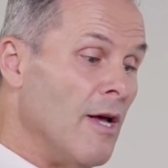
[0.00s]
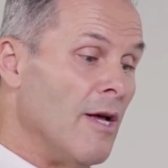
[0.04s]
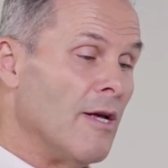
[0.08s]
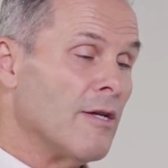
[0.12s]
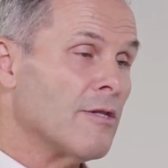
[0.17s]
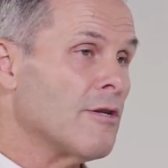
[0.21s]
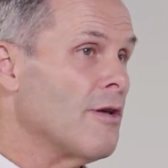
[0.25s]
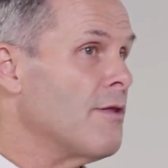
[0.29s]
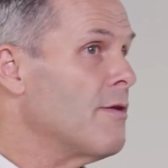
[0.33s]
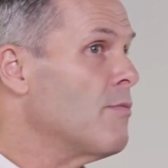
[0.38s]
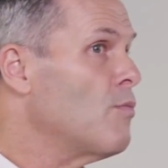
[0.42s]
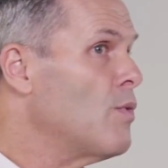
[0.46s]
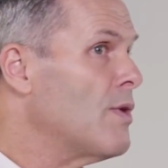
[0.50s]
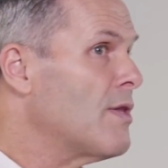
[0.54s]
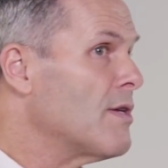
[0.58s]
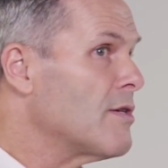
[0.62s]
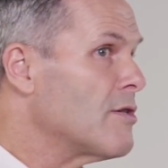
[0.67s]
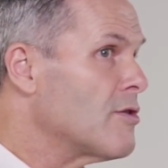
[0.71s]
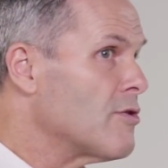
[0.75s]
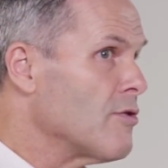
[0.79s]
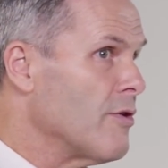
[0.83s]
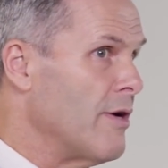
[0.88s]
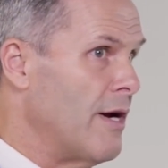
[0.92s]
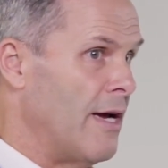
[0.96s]
So that with the
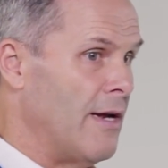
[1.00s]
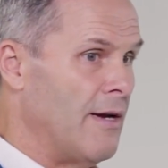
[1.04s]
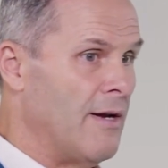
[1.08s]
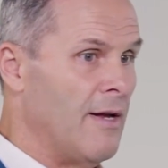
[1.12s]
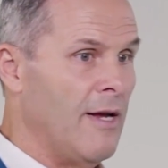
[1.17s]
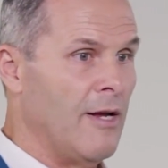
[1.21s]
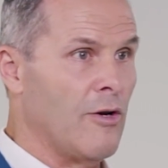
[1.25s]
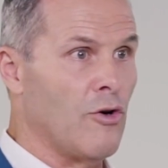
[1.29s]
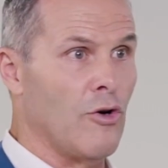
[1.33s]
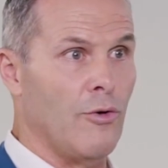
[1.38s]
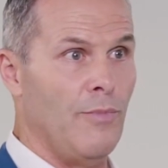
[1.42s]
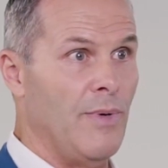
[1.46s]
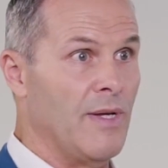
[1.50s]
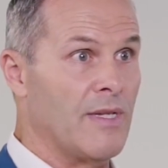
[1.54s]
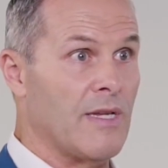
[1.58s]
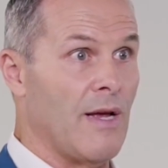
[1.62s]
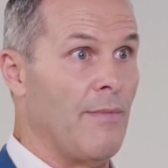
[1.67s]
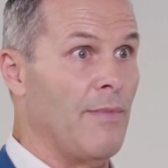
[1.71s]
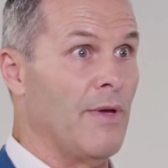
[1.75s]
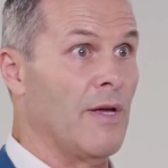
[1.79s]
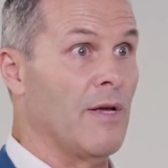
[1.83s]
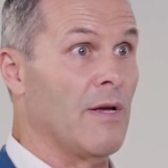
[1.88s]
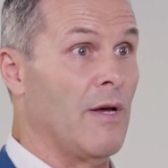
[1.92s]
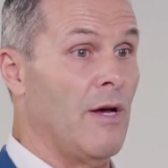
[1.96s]
street, it could be
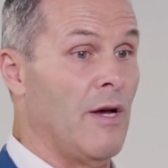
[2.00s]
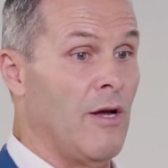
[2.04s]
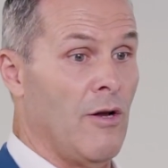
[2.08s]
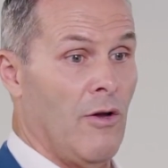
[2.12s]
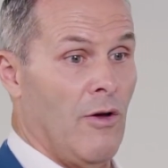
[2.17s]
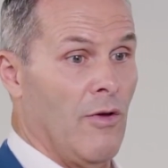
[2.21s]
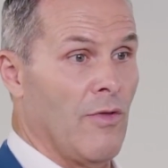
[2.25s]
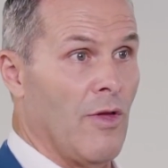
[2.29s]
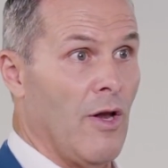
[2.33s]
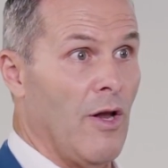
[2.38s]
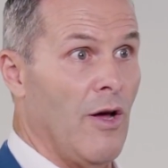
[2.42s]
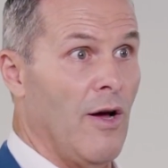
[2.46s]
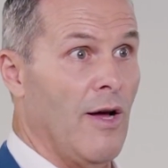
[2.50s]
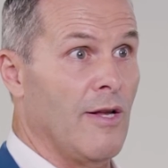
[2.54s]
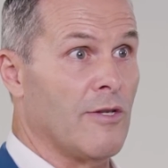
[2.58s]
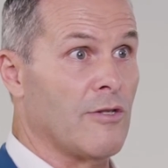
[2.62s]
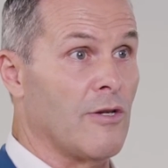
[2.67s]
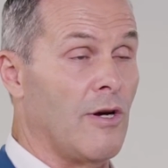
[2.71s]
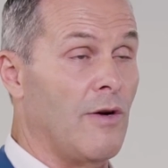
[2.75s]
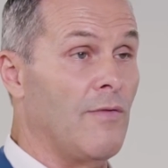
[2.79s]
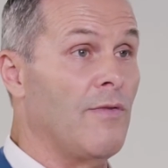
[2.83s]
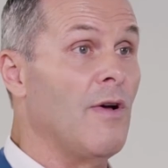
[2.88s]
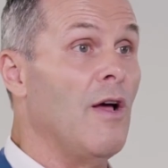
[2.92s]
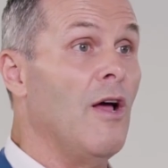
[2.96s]
something along the
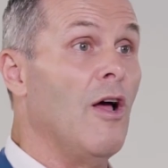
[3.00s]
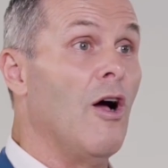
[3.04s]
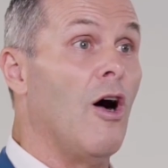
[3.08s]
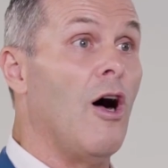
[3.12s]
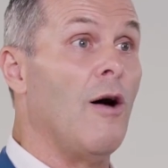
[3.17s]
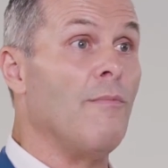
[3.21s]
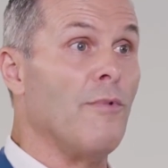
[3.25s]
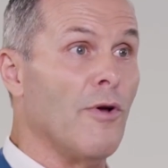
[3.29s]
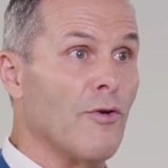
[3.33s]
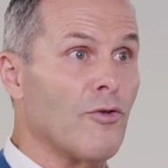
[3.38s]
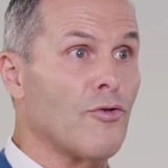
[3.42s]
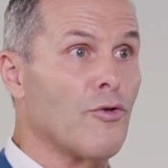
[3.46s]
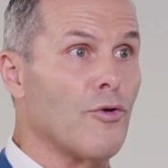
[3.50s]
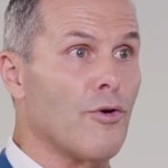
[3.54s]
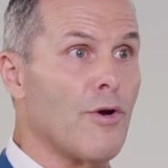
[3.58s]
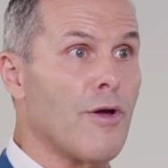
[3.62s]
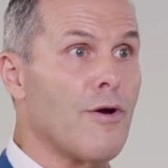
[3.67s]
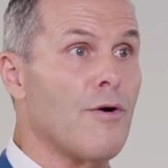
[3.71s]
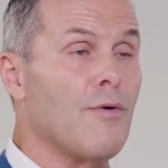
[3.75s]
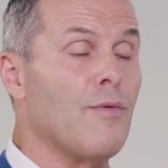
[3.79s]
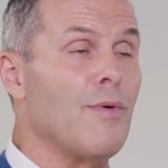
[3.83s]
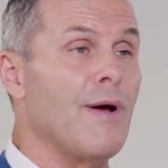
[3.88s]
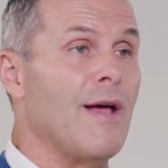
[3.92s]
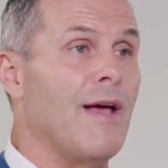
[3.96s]
lines of, I'm not sure
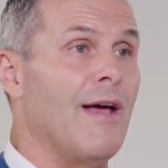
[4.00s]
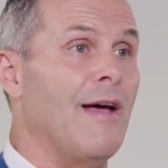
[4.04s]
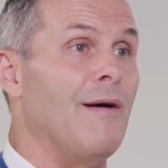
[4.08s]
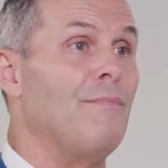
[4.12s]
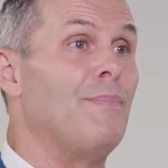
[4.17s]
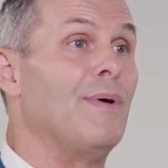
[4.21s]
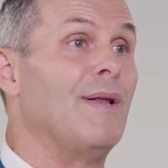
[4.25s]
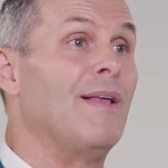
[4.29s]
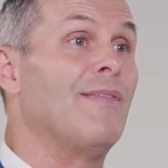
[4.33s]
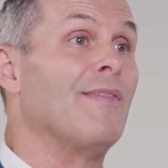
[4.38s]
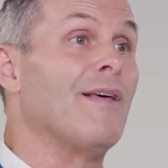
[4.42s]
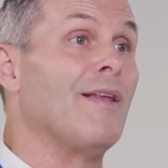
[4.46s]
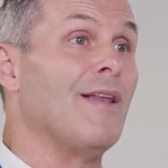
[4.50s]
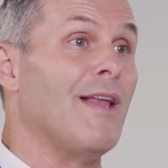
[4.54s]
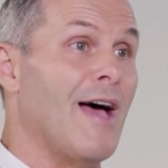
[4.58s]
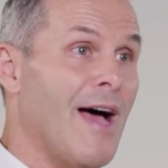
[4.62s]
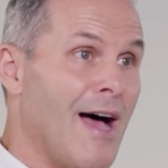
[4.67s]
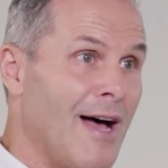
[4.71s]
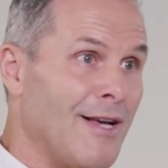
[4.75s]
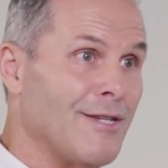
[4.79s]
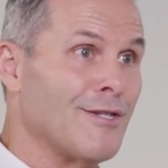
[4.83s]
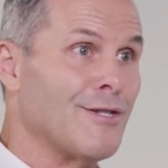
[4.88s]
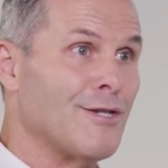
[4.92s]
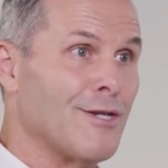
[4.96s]
you're aware, but in the
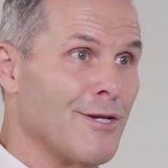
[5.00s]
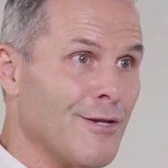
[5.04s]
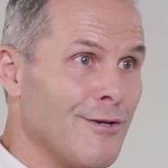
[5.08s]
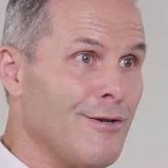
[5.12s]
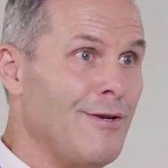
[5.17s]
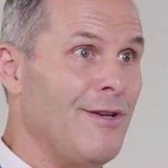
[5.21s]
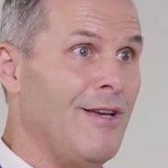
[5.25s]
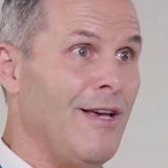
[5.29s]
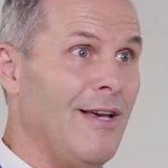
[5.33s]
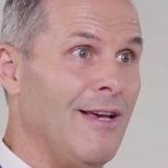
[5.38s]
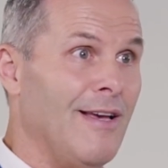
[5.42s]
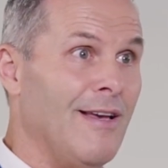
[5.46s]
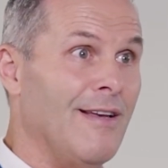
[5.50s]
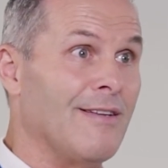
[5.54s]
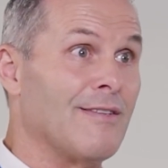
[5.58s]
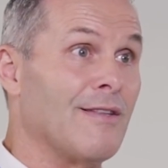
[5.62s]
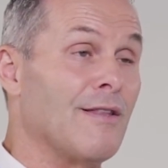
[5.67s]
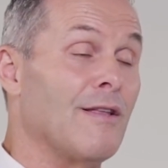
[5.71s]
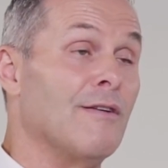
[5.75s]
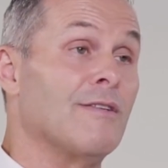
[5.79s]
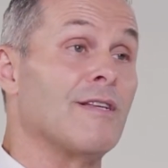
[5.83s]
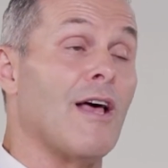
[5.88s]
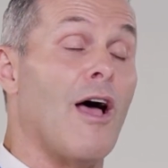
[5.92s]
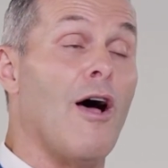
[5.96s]
last 2 years,
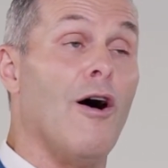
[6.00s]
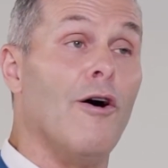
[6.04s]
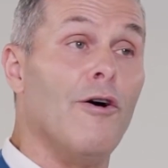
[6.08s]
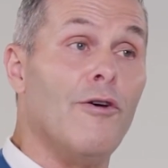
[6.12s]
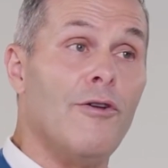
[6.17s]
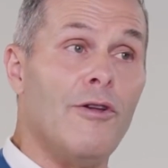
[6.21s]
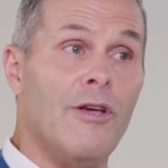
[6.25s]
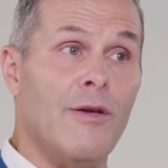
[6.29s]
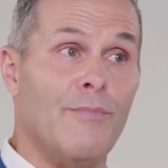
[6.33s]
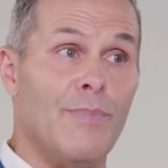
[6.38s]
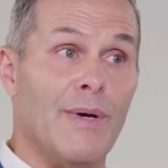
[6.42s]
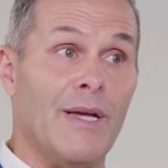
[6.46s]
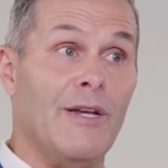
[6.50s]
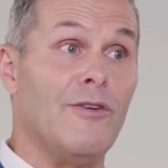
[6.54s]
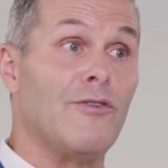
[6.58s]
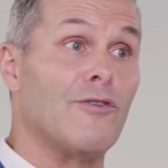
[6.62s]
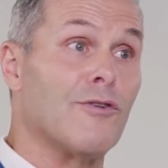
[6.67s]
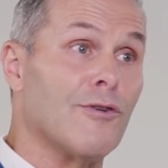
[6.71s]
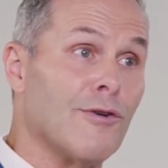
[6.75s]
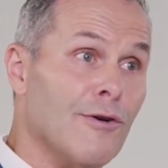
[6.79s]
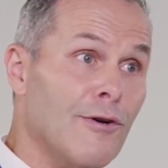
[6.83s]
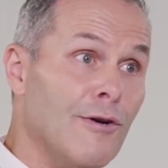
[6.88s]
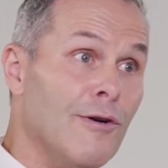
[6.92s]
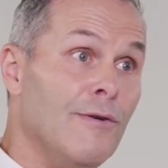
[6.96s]
there's only been
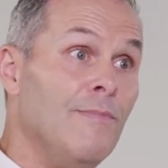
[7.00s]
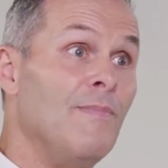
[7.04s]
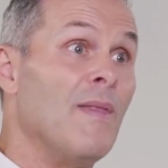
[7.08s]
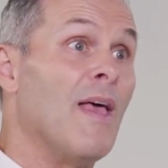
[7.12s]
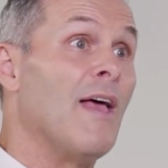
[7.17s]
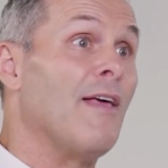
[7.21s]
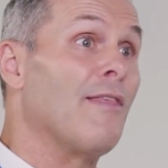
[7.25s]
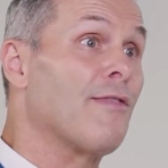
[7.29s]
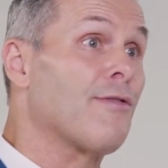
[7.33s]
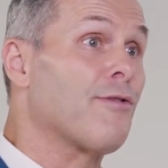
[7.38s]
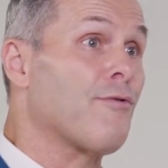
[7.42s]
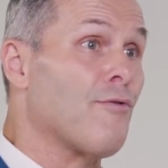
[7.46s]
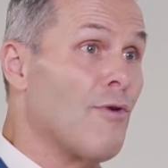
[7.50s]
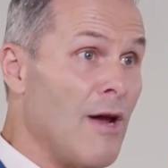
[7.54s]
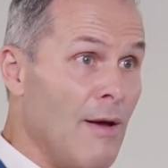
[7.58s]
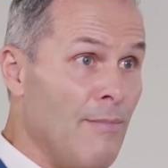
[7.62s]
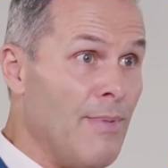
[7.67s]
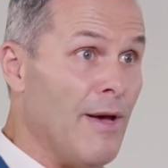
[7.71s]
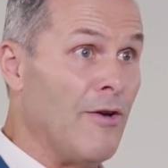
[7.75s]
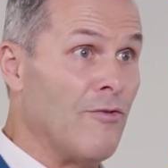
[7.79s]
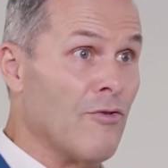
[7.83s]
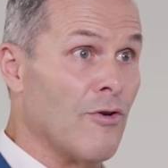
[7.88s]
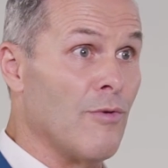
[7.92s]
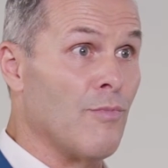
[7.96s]
2
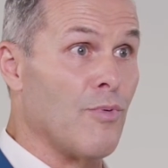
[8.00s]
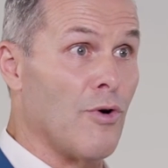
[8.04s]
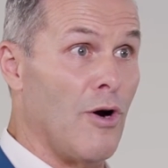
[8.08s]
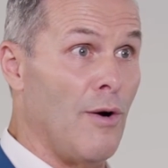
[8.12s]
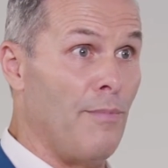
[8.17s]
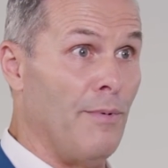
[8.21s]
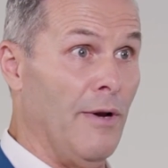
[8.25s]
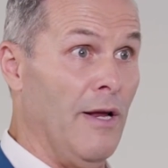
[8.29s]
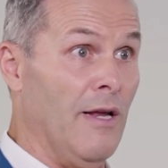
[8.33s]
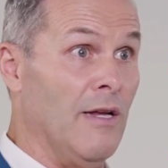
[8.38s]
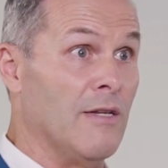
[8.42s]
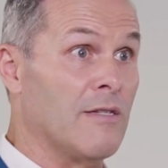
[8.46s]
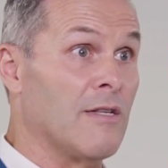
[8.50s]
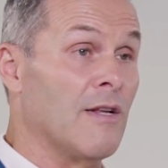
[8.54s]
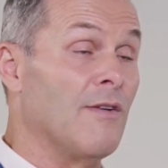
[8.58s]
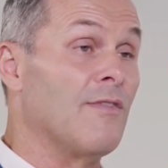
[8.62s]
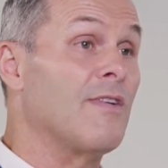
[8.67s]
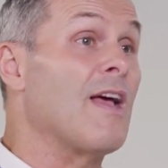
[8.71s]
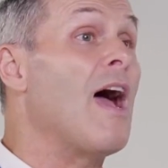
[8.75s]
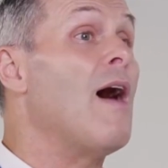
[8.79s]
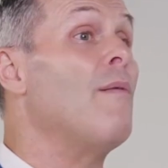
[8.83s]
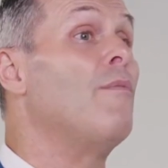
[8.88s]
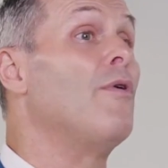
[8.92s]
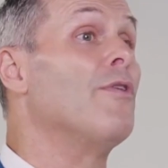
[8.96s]
3-bedroom properties that
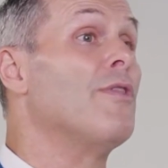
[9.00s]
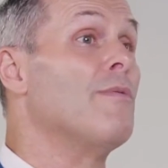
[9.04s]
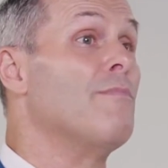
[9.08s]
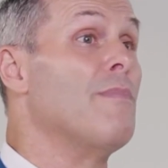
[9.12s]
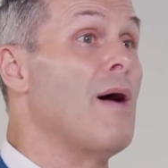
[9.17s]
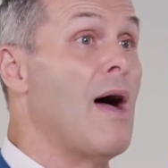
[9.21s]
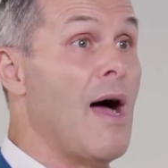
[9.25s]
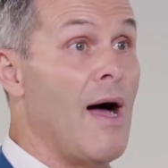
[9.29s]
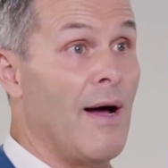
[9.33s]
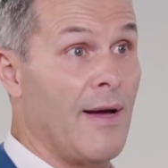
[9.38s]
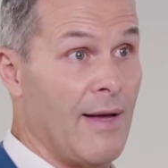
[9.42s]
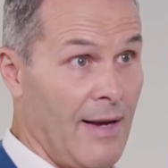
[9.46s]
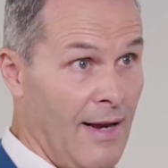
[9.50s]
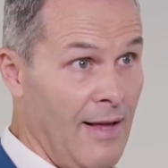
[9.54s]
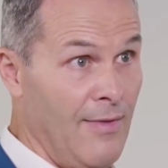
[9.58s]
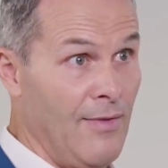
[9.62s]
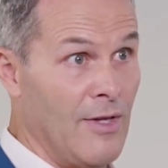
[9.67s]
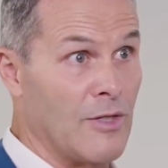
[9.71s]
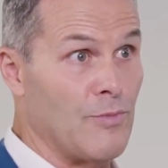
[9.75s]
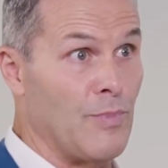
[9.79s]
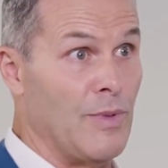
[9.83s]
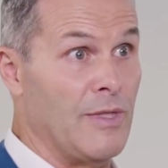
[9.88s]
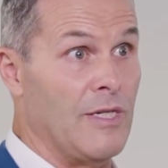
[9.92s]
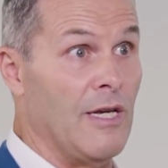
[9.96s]
have come on the market in
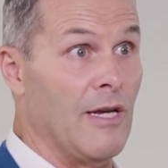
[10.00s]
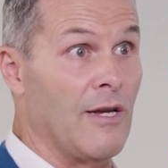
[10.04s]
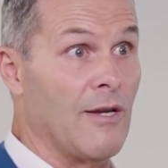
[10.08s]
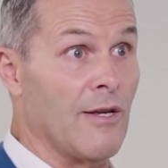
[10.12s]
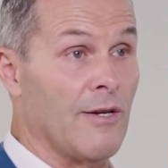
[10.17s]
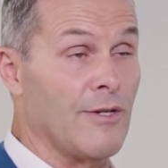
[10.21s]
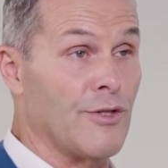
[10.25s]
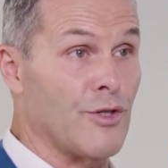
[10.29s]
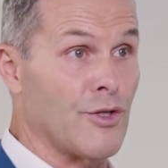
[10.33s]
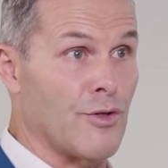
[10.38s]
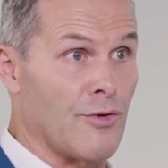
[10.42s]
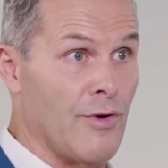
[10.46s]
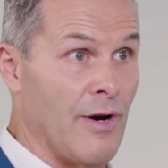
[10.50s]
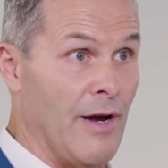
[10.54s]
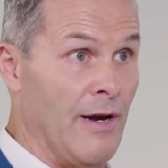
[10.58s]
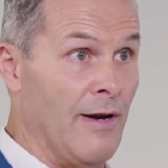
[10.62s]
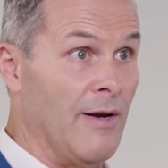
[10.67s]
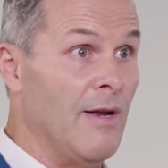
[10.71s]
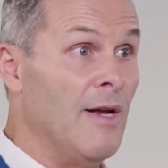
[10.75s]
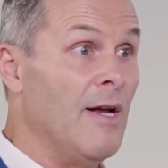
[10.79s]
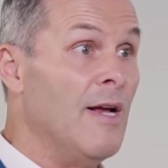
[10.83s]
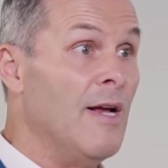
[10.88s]
this particular street.